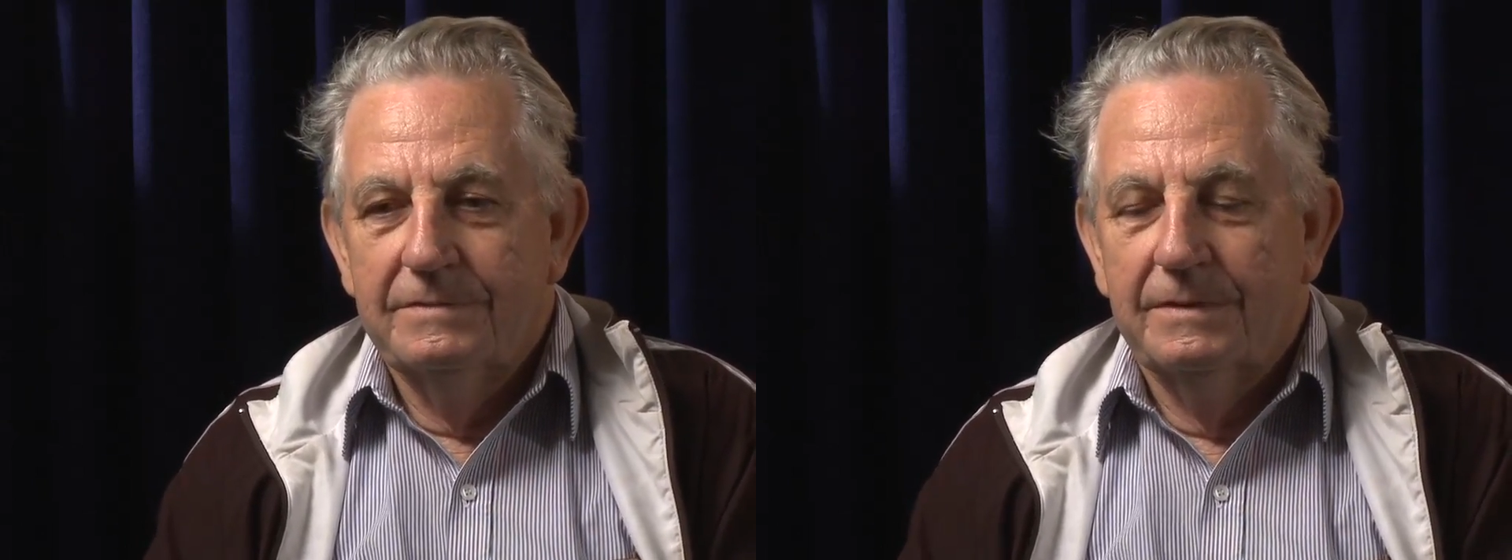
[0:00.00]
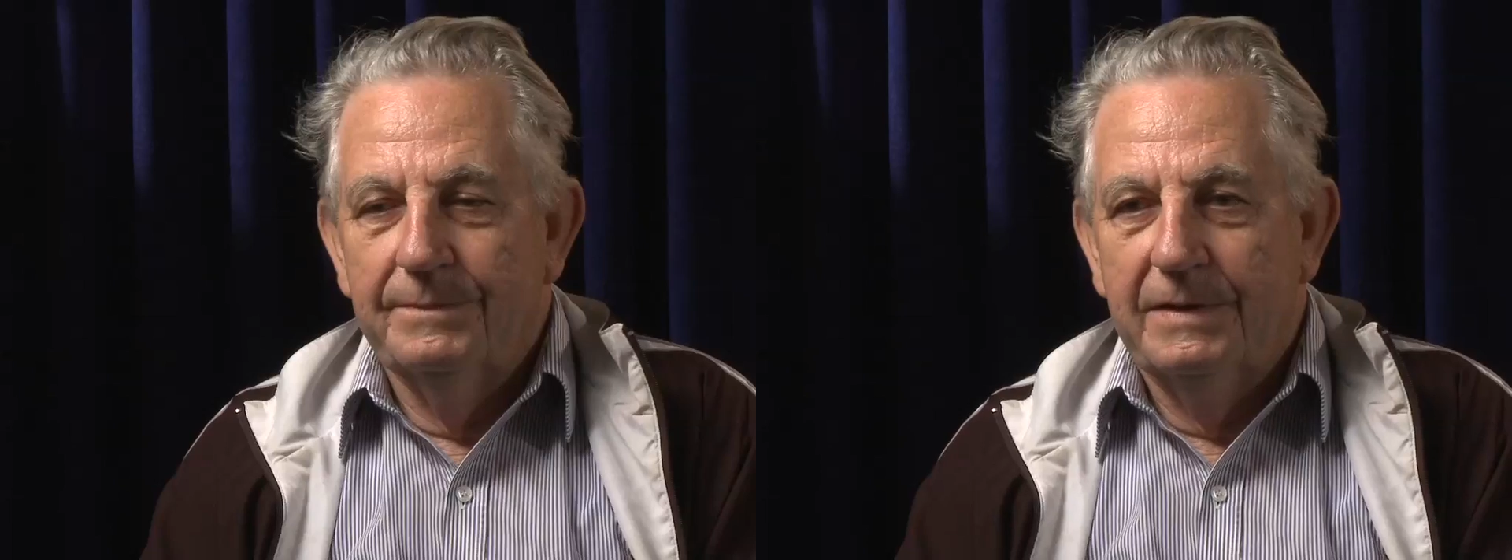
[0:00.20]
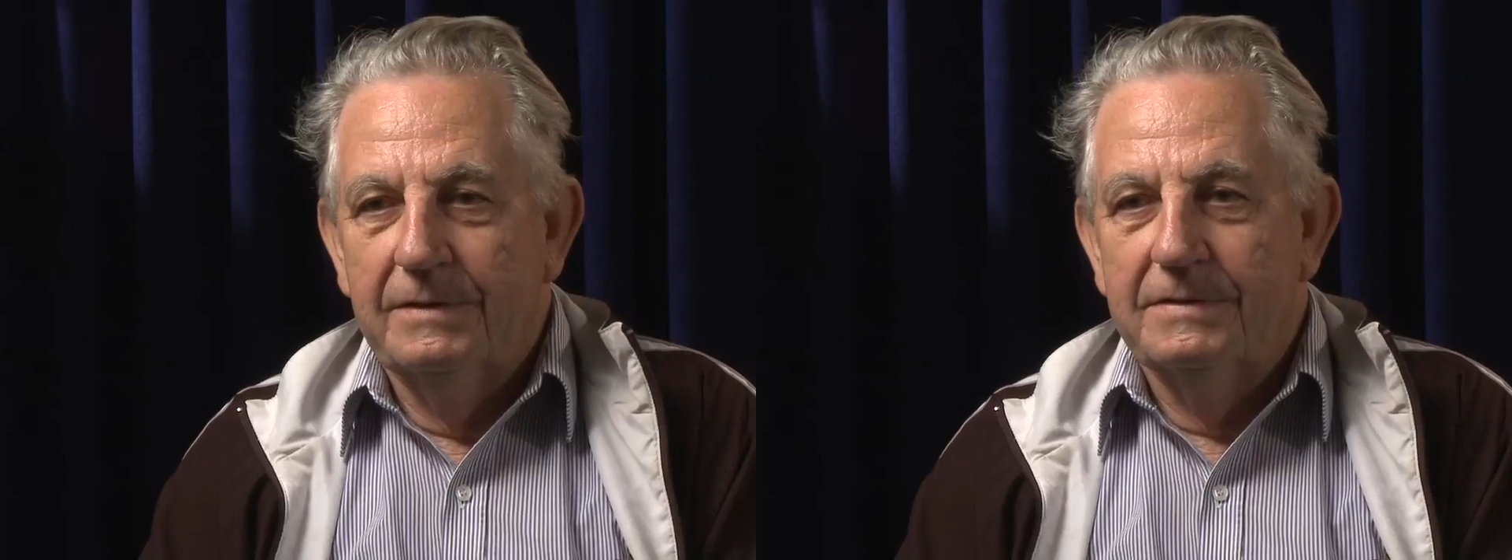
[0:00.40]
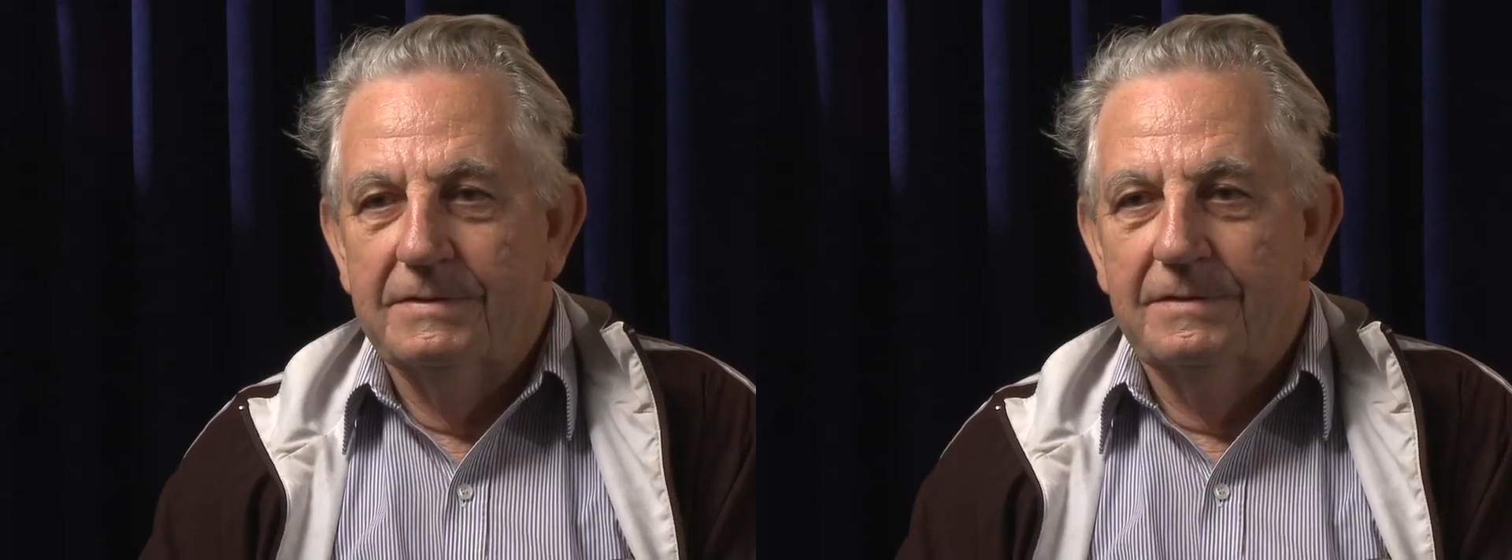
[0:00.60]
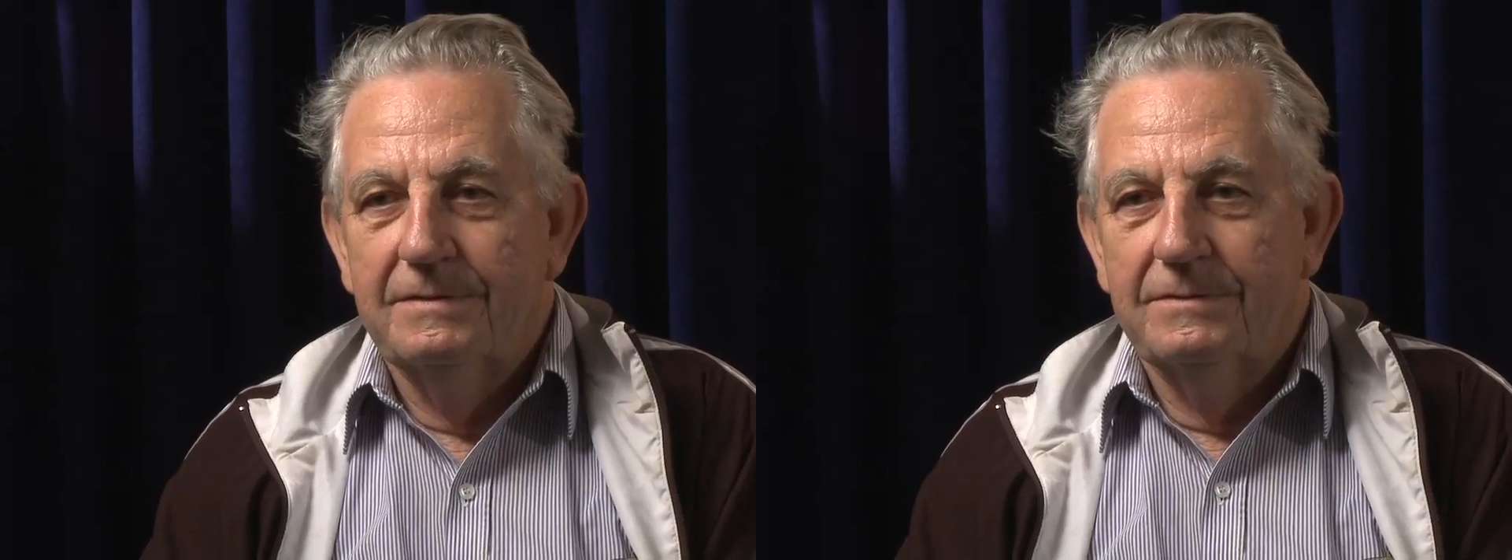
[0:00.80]
component
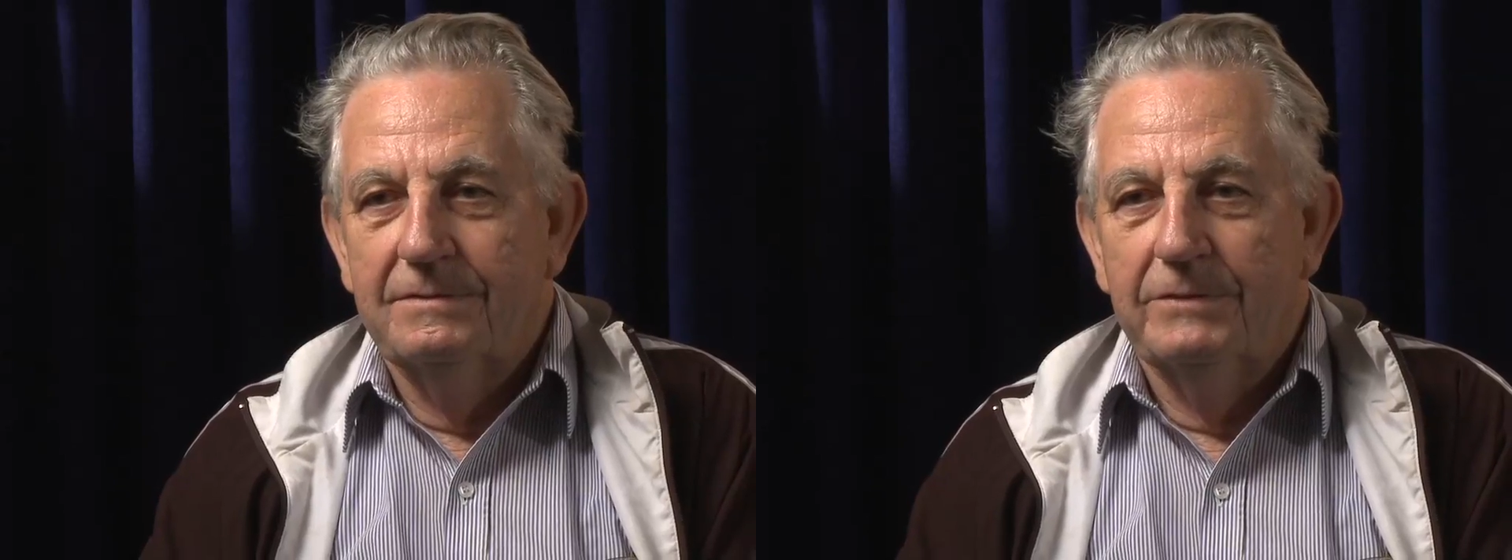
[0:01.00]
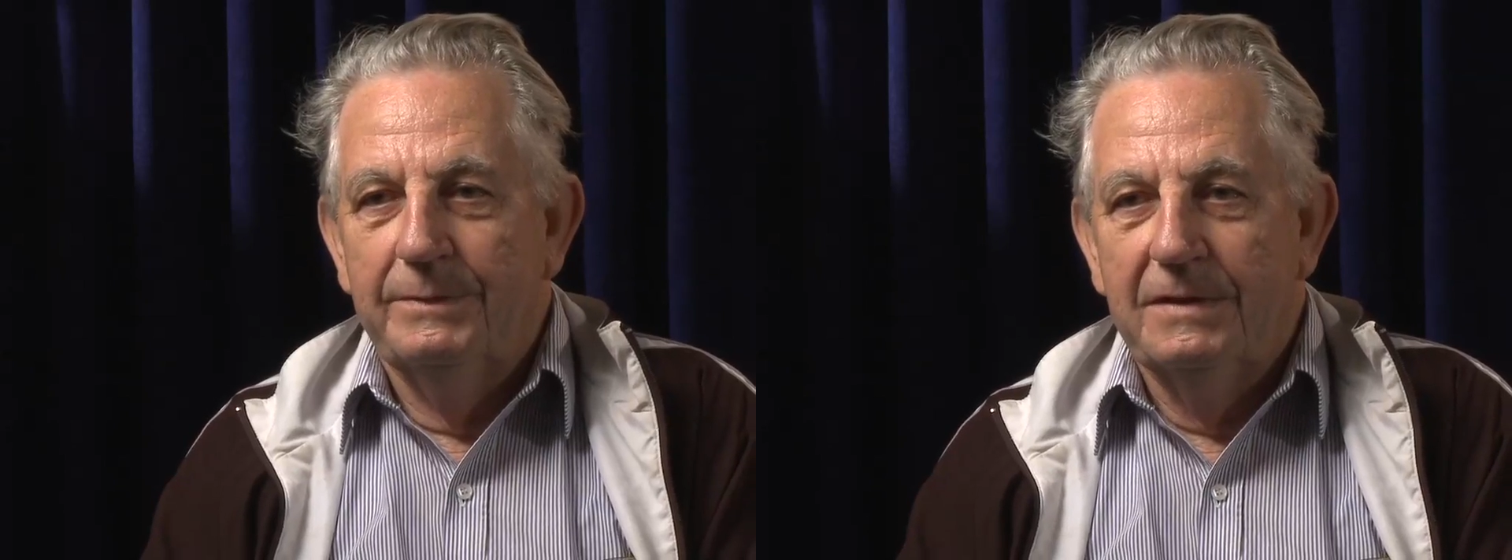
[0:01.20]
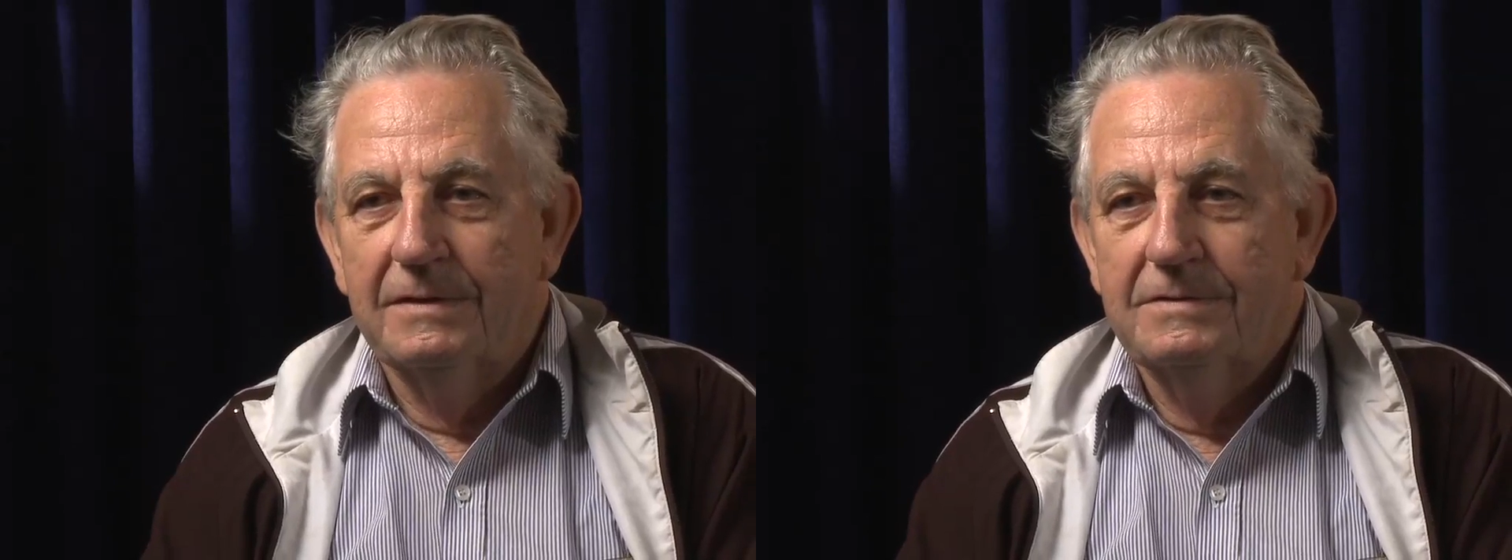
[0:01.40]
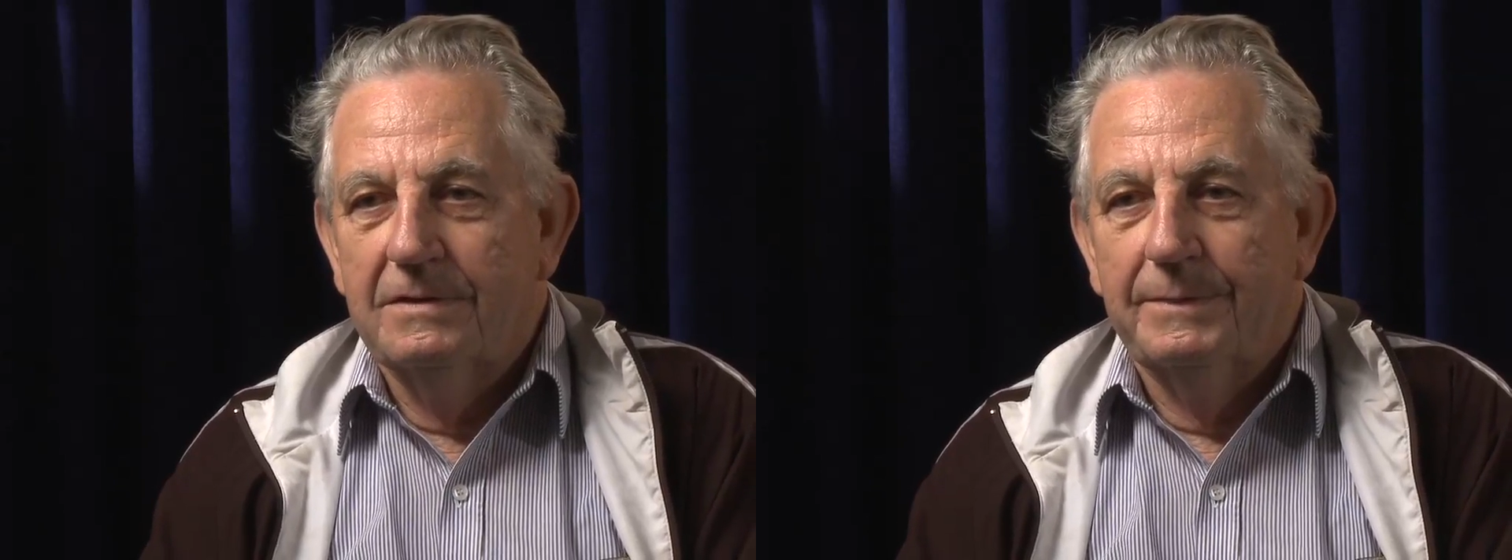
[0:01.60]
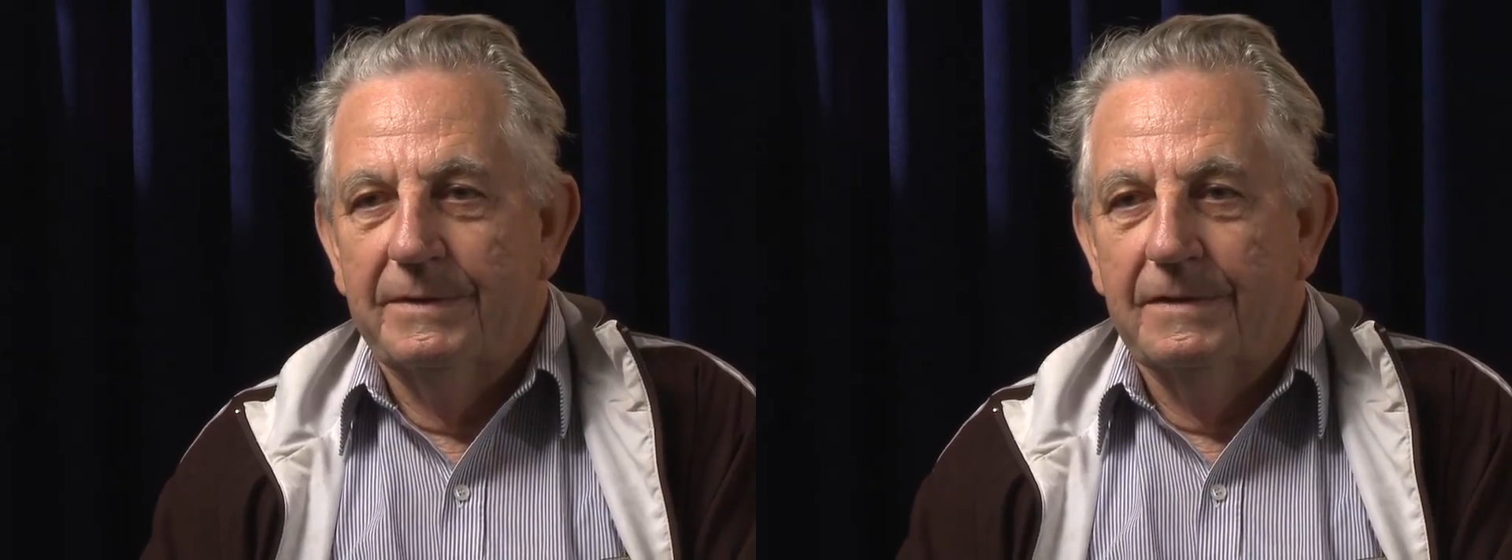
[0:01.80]
ribbing
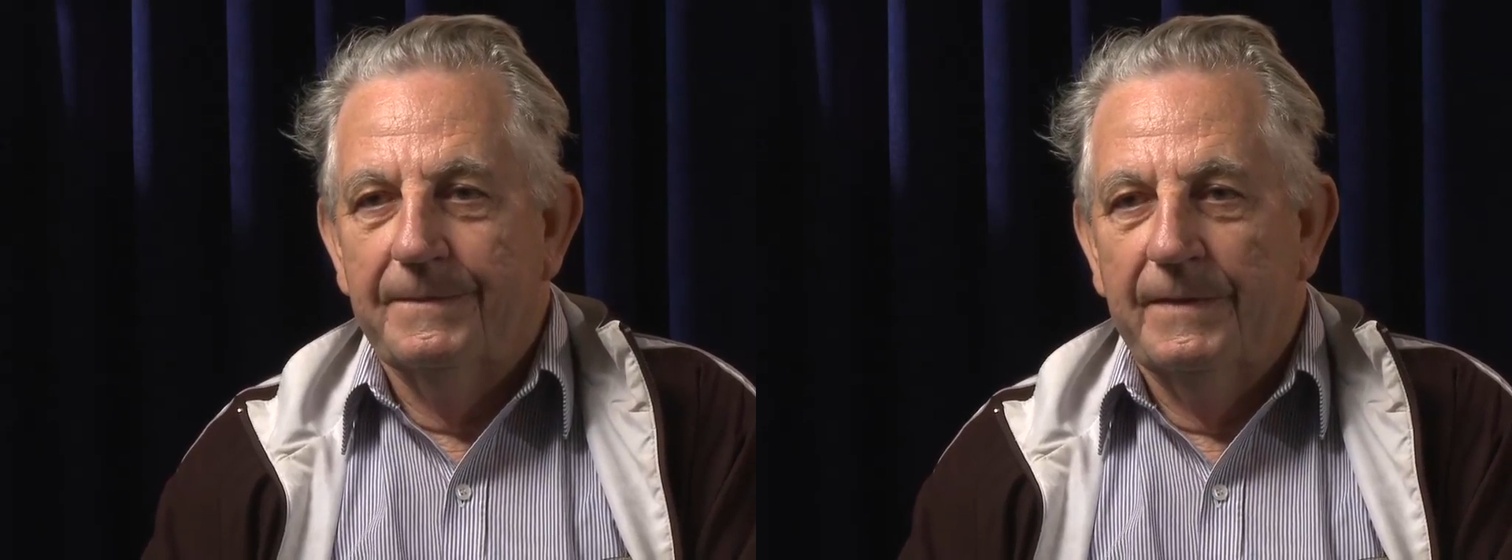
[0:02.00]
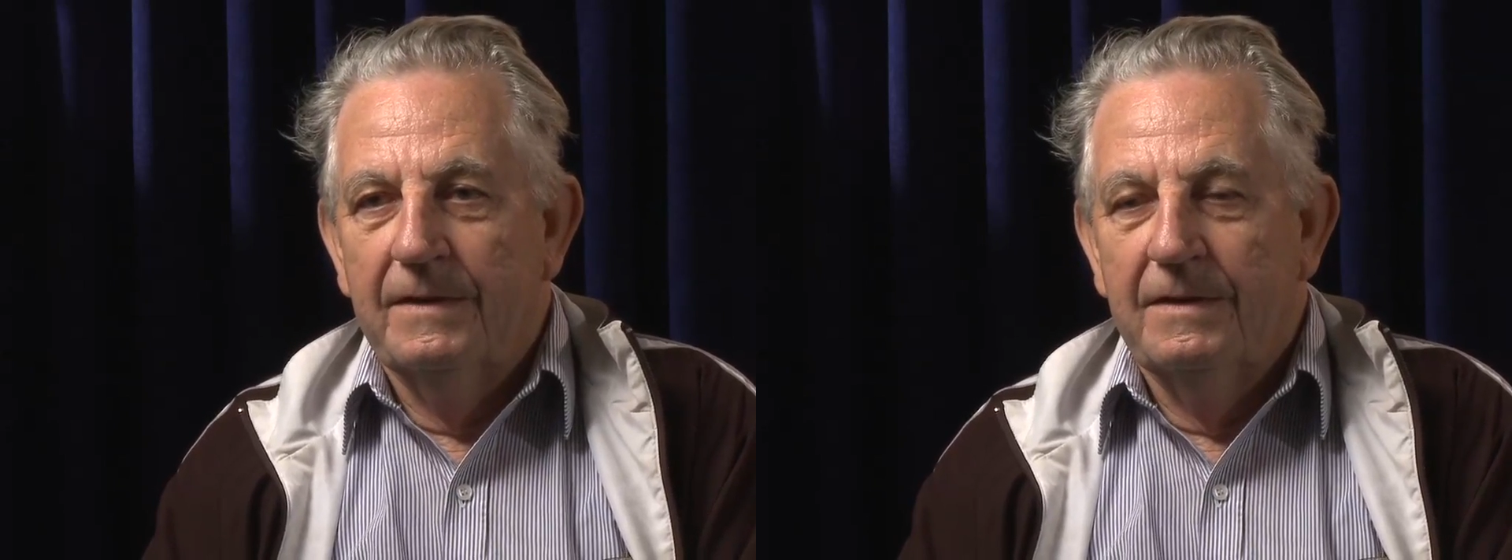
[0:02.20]
type of thing.